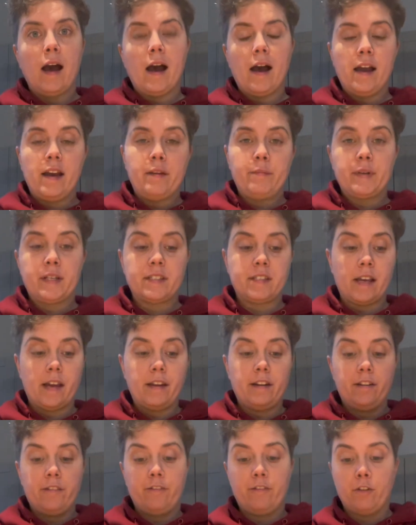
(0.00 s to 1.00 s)
am
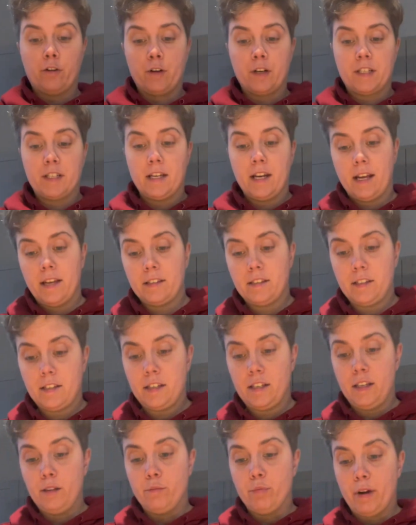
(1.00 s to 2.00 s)
excited for today's
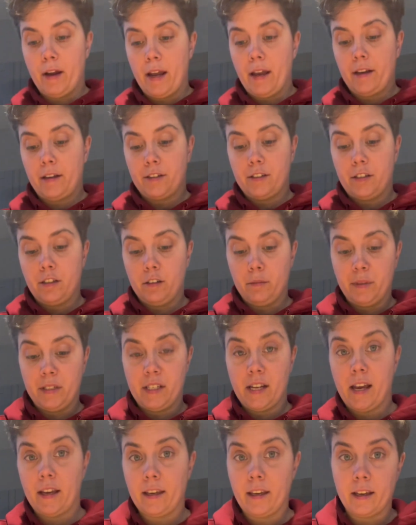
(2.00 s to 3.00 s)
tea break to be
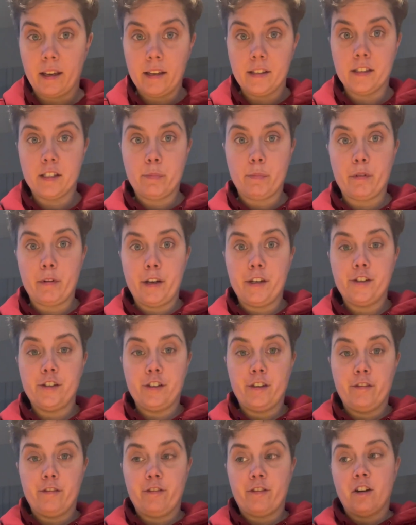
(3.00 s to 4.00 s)
taking
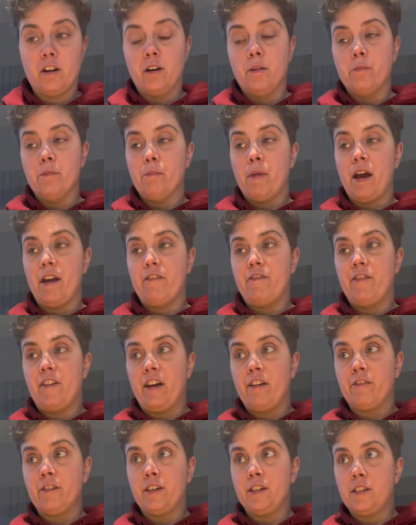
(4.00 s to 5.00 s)
inspiration from my
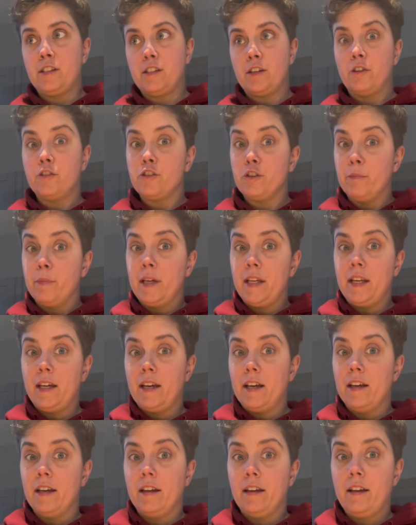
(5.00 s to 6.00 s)
favorite social
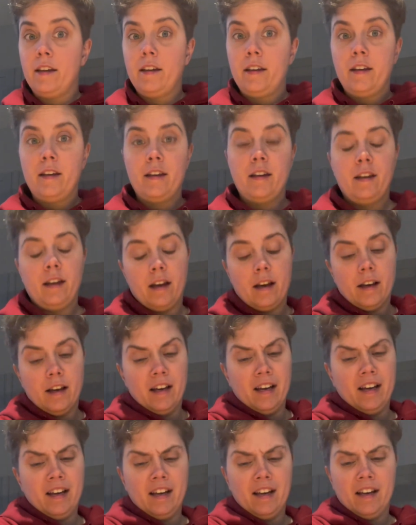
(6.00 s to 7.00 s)
media
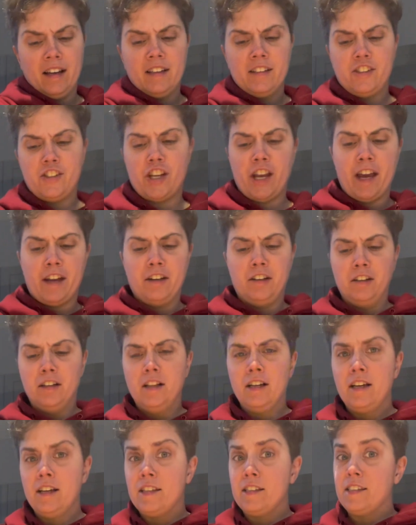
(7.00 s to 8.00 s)
channel,
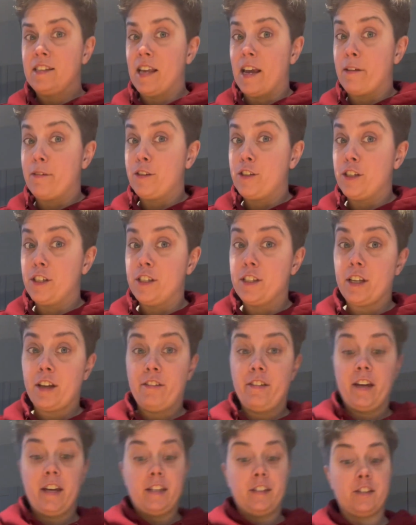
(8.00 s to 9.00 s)
Sandwiches of
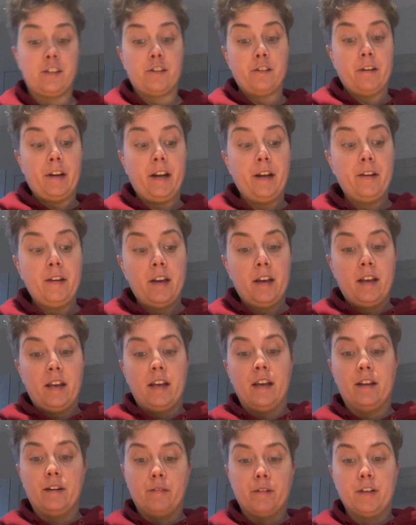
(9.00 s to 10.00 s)
History,
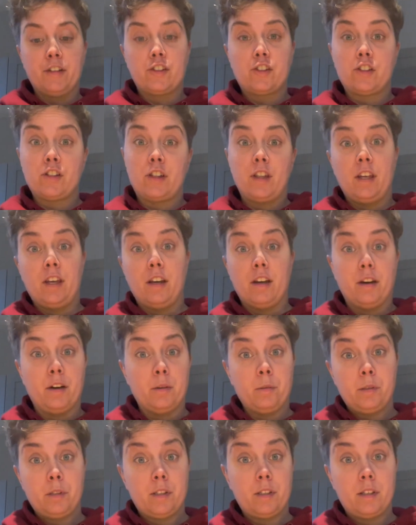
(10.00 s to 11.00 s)
in which the
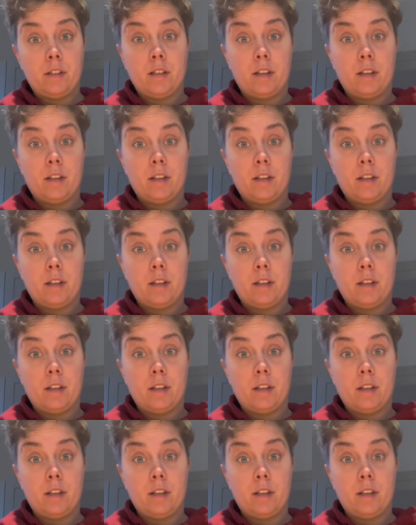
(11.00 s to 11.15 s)
host